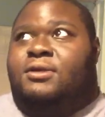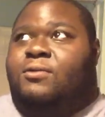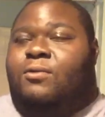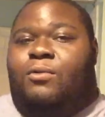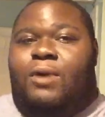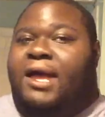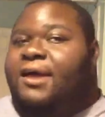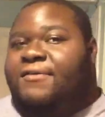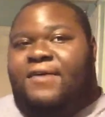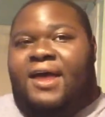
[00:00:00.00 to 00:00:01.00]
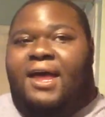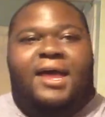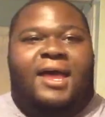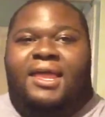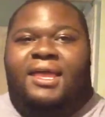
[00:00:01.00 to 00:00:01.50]

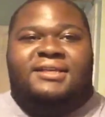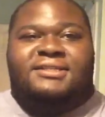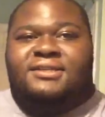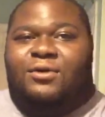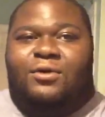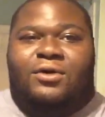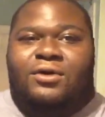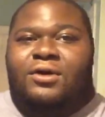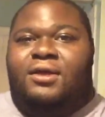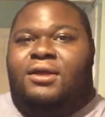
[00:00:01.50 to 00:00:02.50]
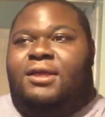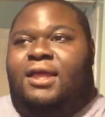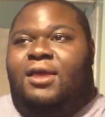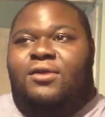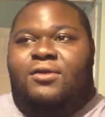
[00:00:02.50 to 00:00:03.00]
Wi-Fi, I guess, or
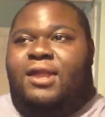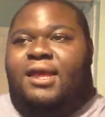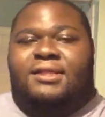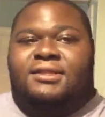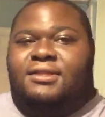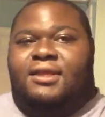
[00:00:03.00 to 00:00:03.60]
internet.